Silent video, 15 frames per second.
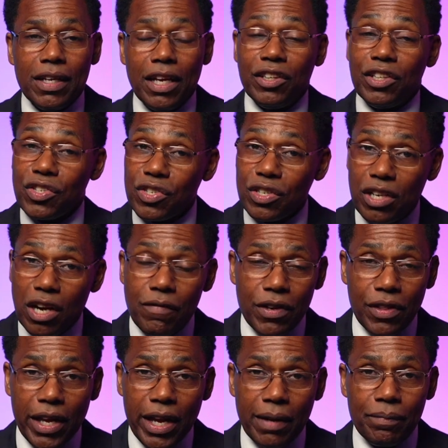and
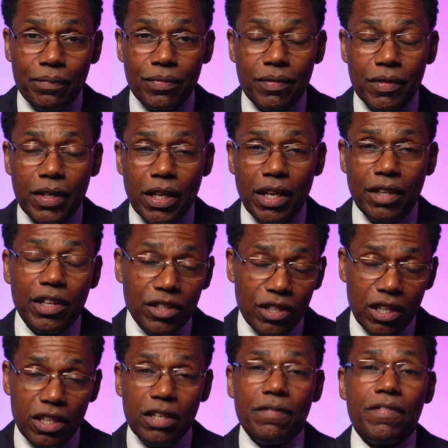discover that and
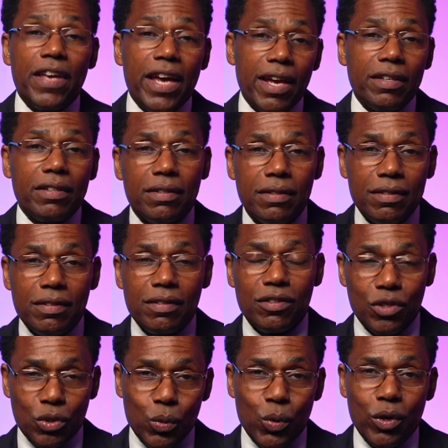then give that
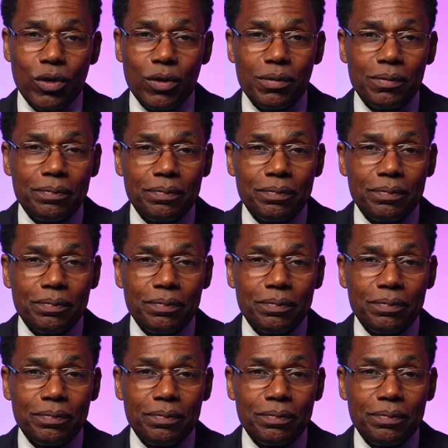to the world.